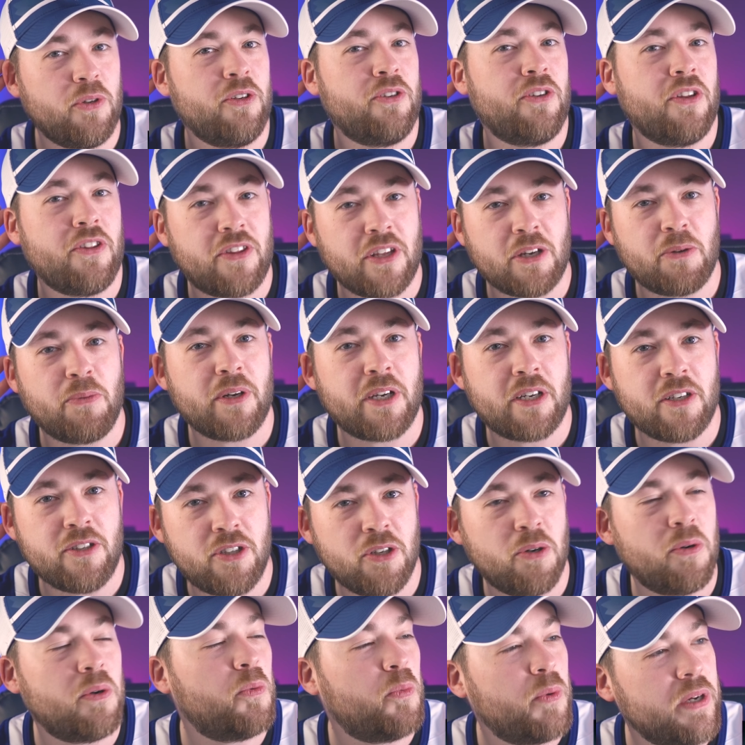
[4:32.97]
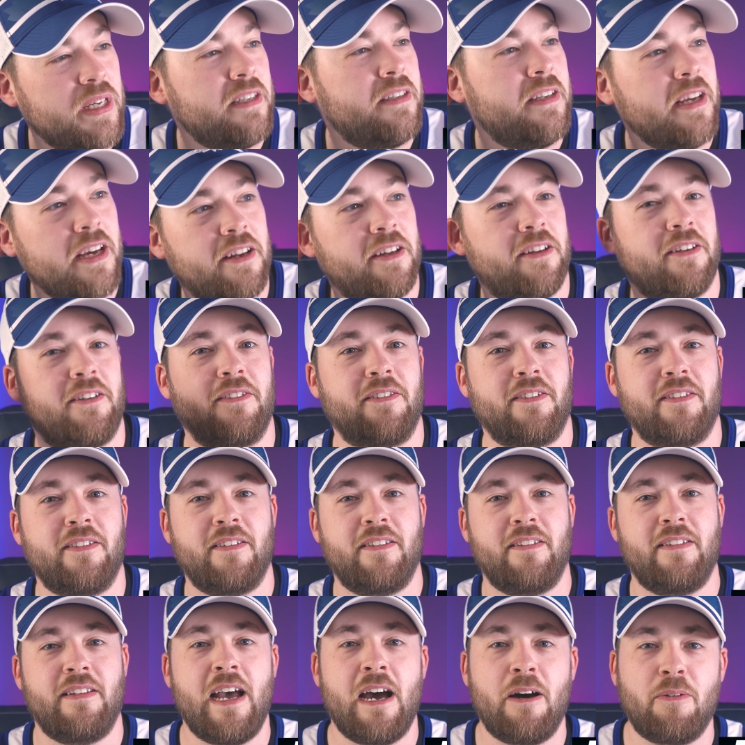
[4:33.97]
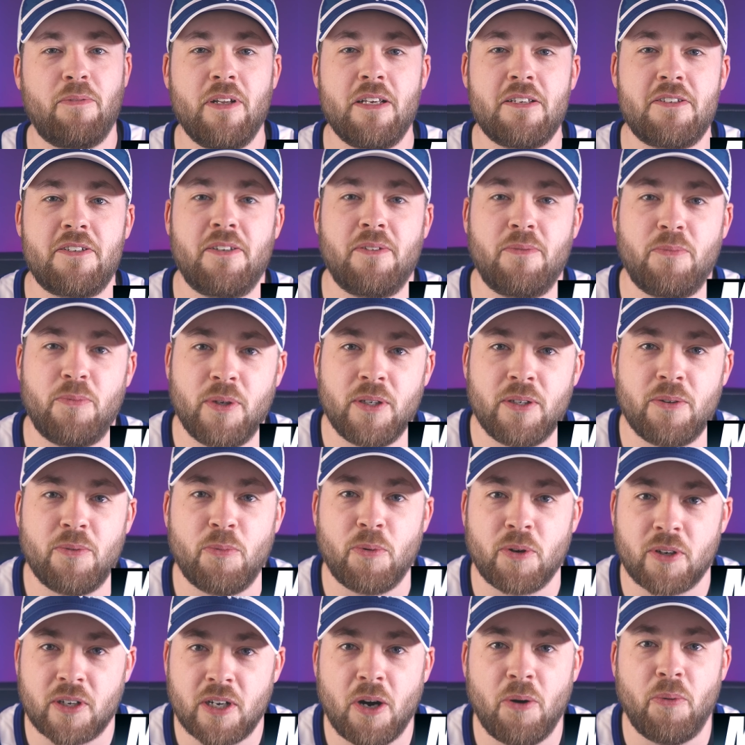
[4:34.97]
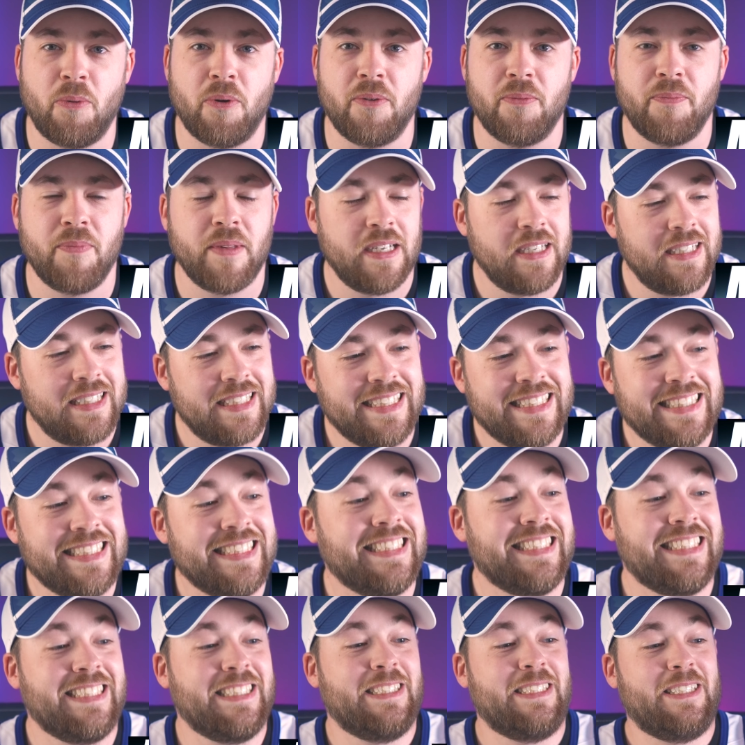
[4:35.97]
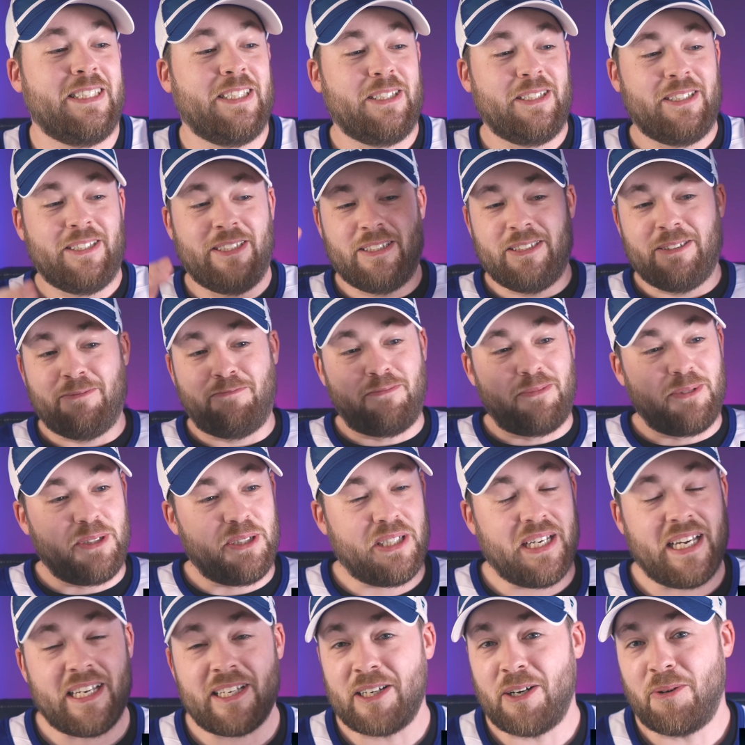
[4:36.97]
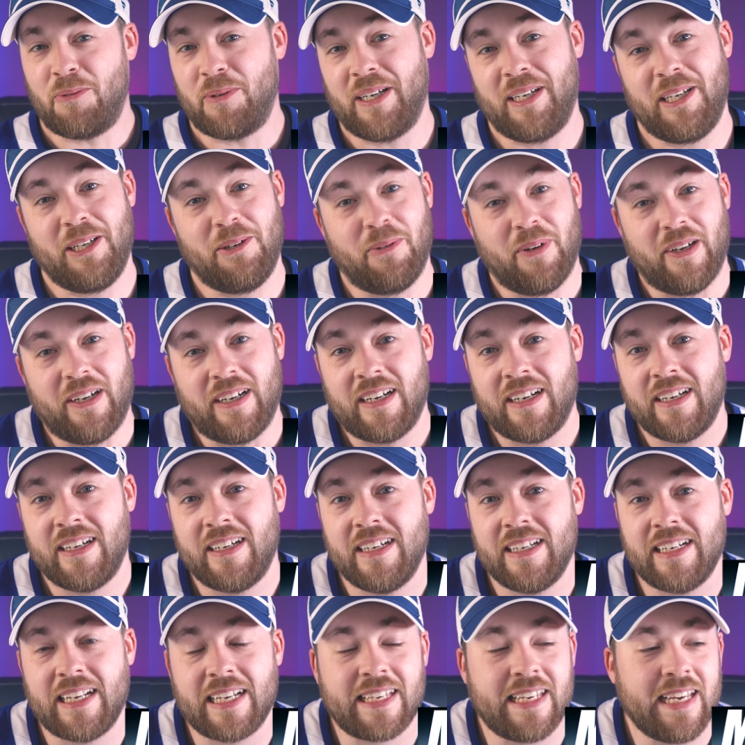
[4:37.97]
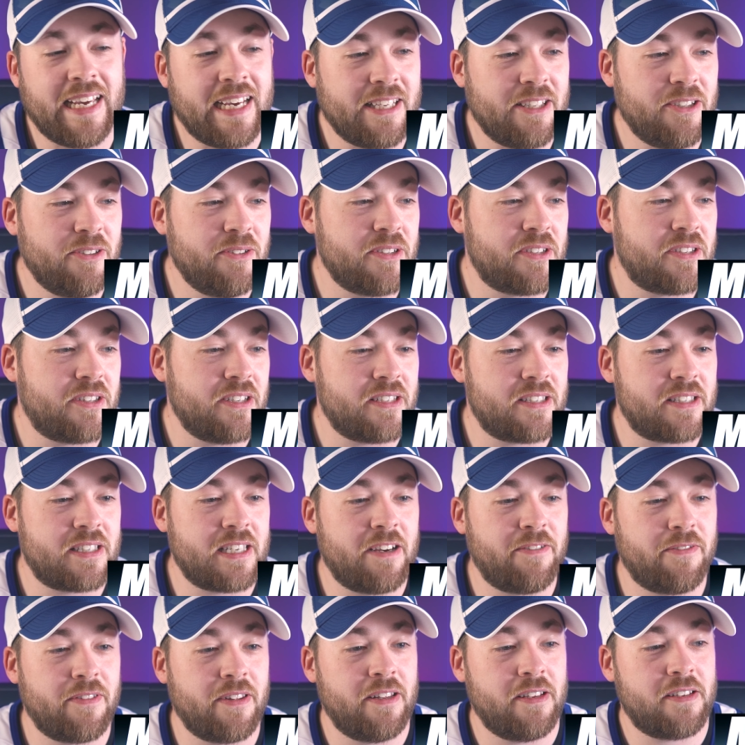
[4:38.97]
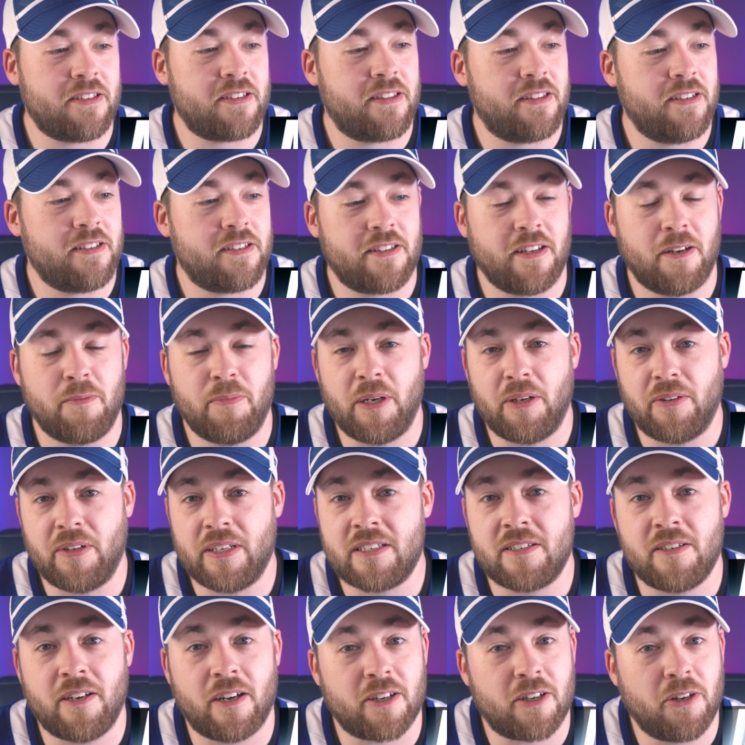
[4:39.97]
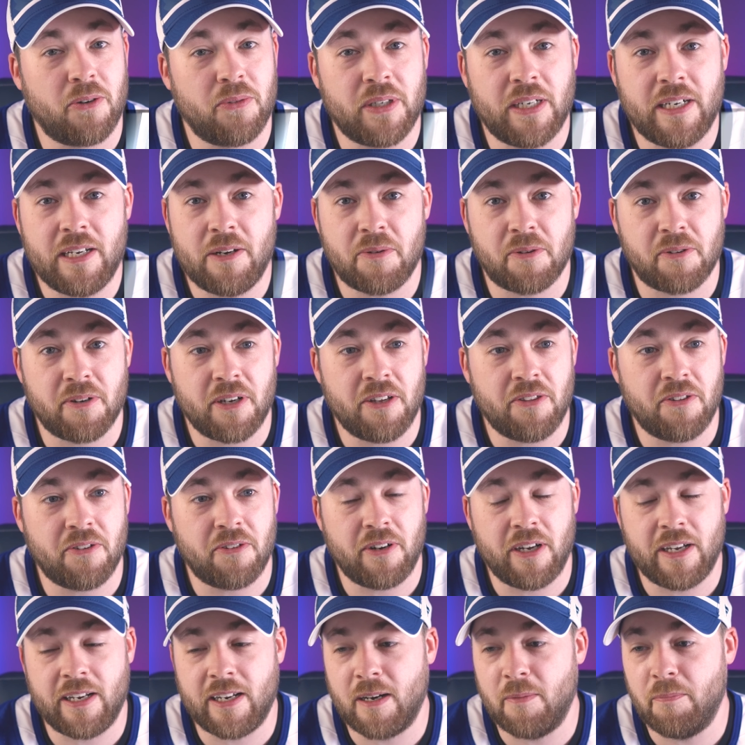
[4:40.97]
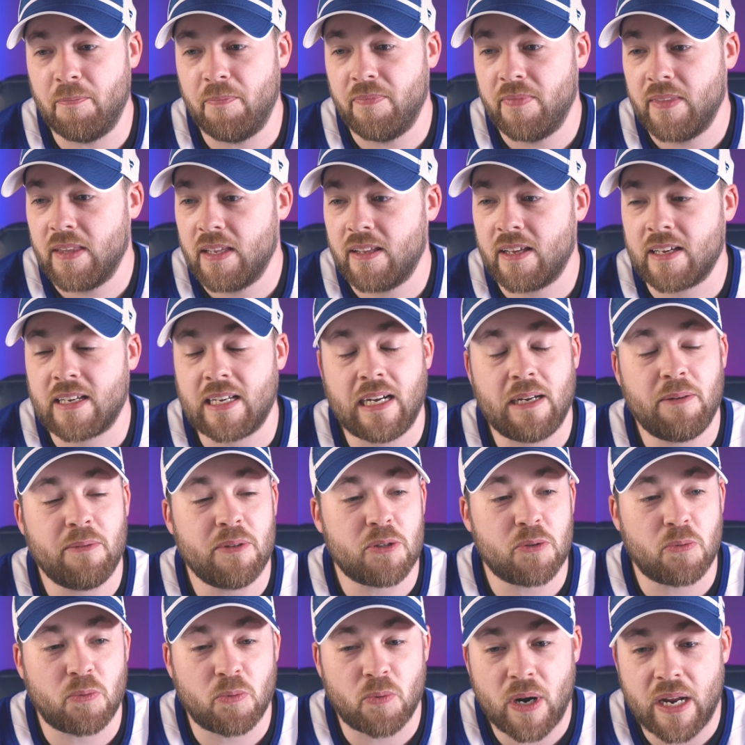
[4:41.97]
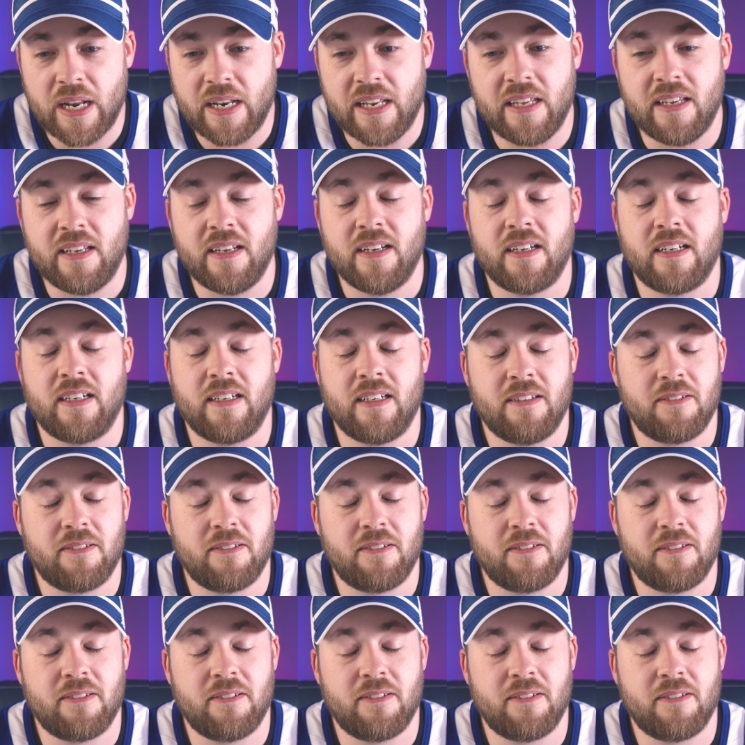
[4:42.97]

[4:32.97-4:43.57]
you didn't think we could do it? We did it. Now listen, we're, we're going. You ain't going anywhere, and I can't use this this this thumbnail. It's not going anywhere either. And I'm like, I was ready,